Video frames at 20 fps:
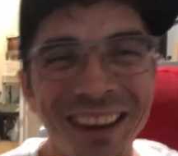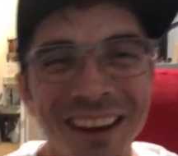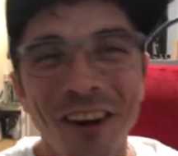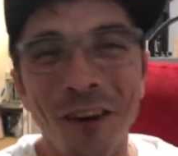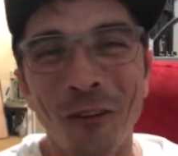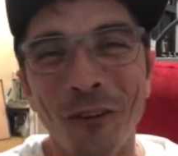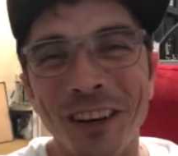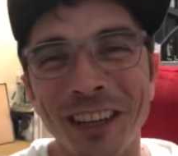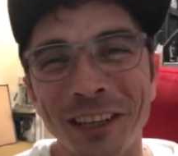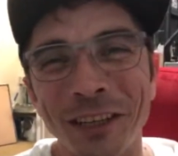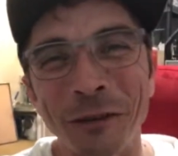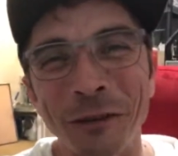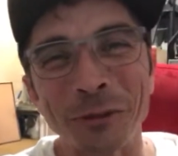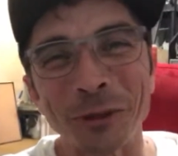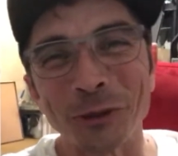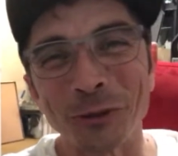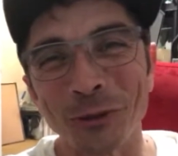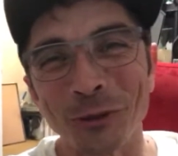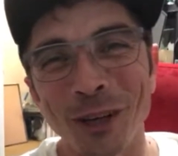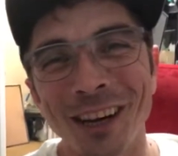When it comes
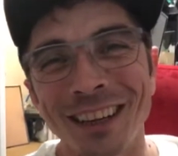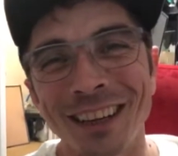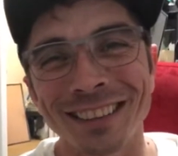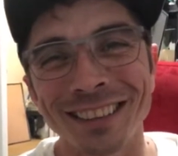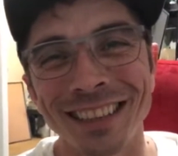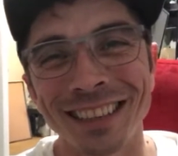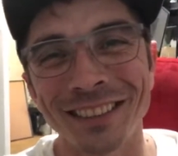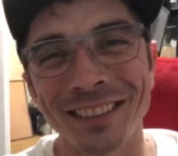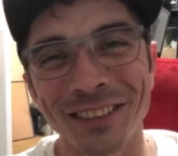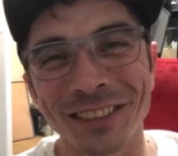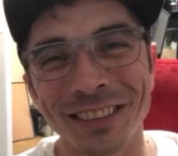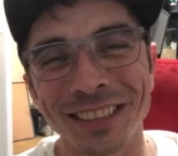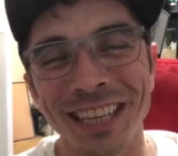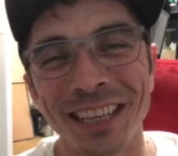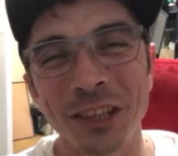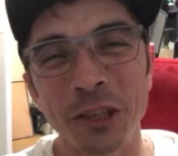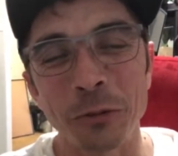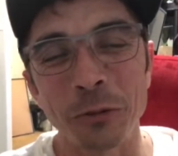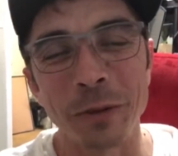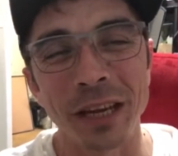to rocks, I
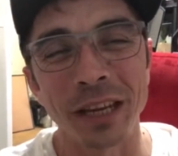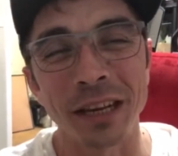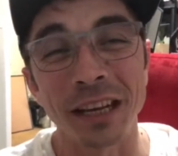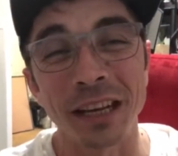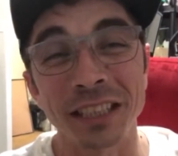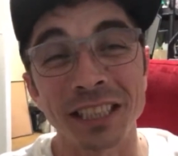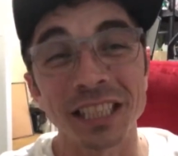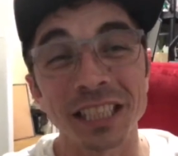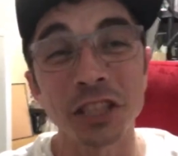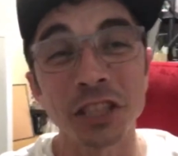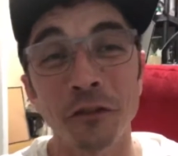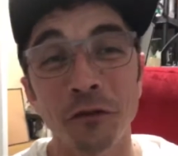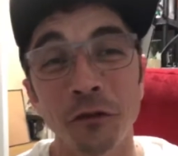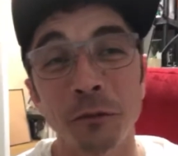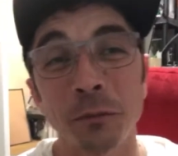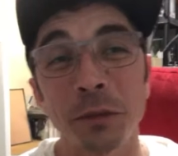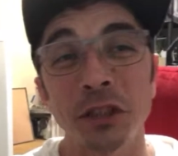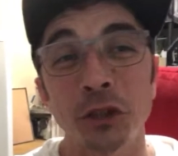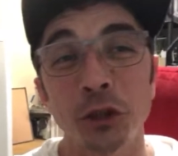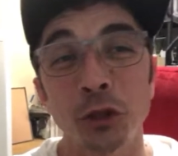understand though, man. It's easier for
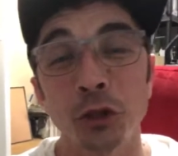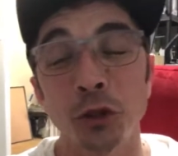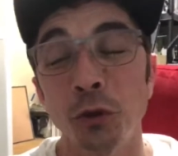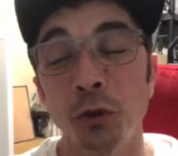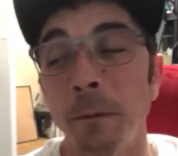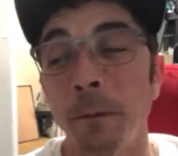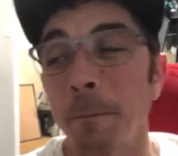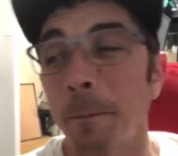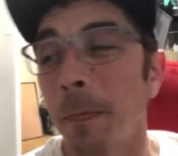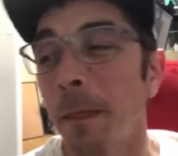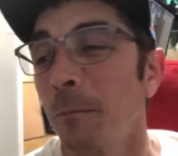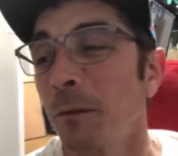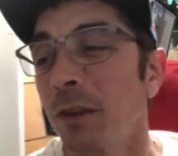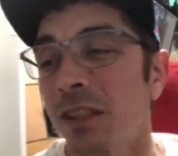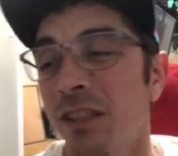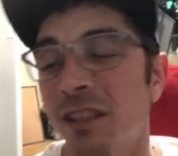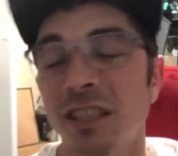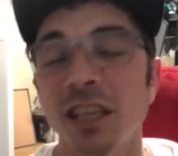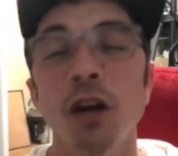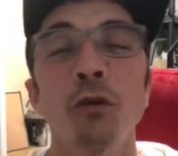me to
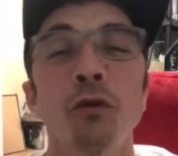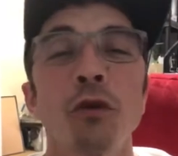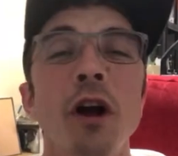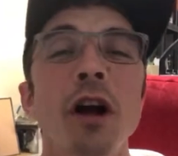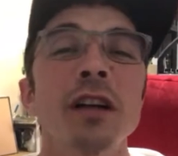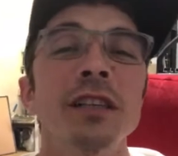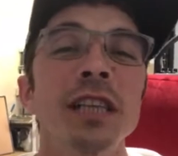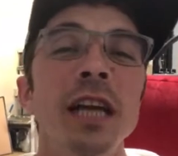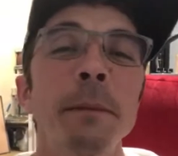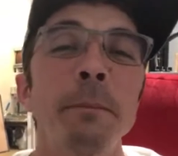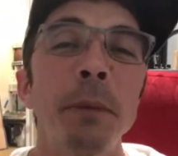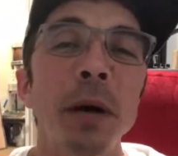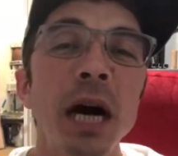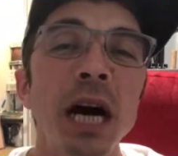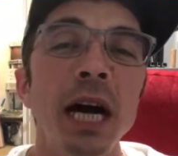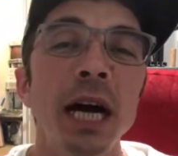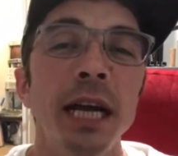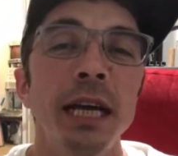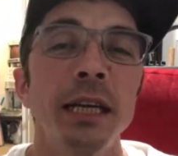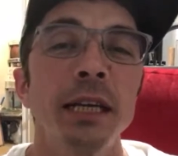sell rocks I
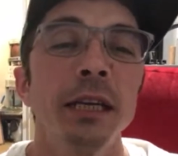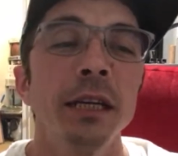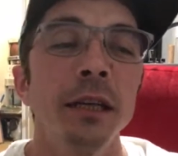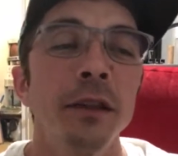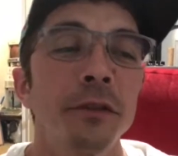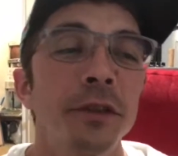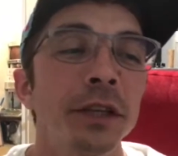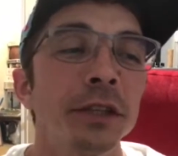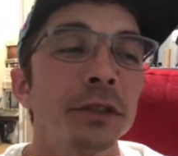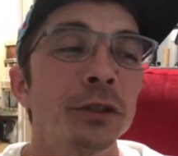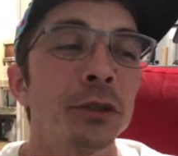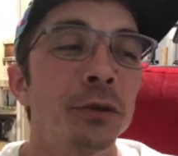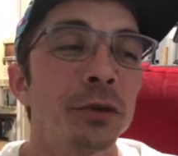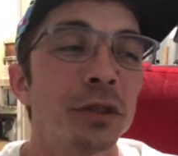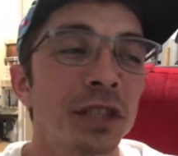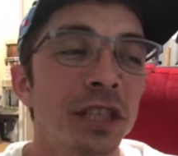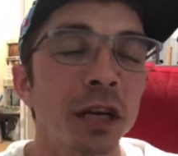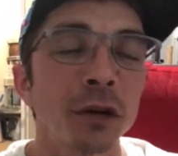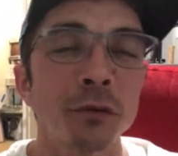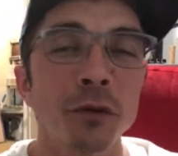buy than to
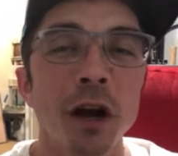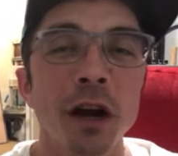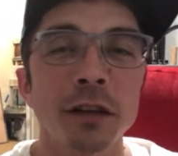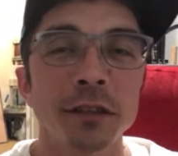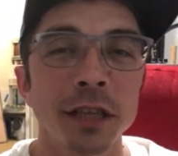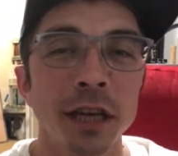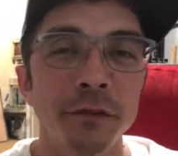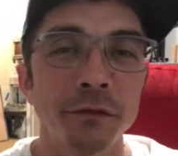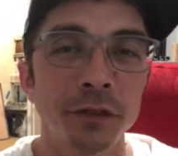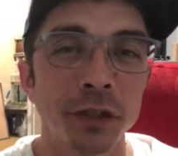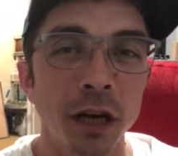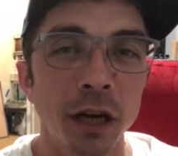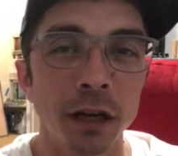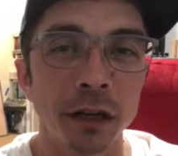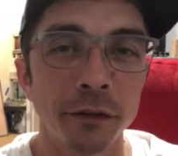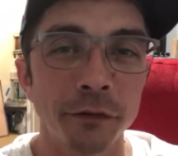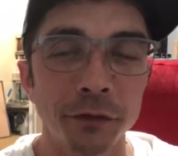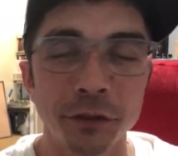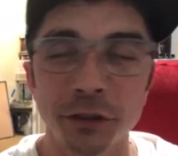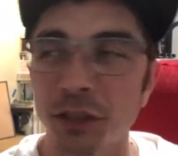sell rocks I've dug.
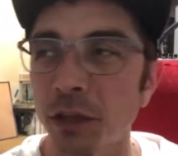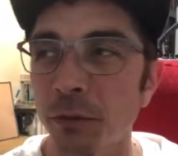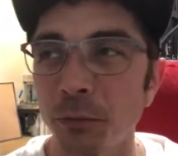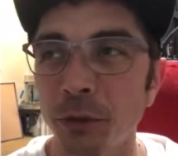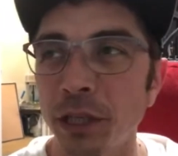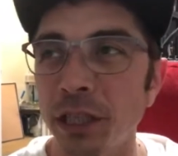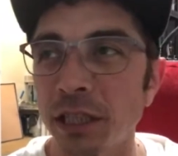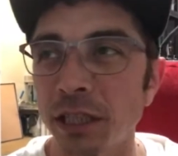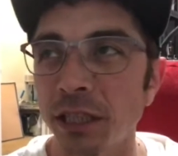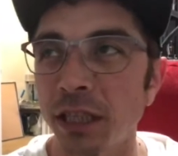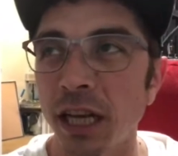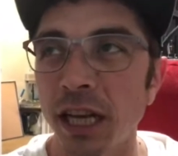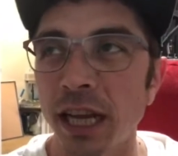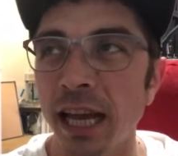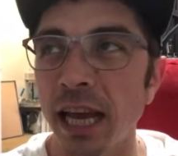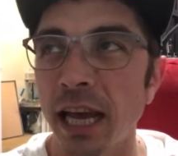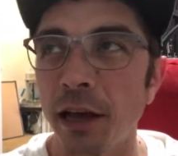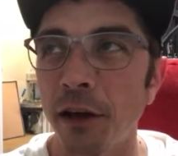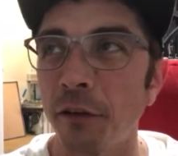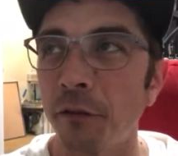For some reason, I have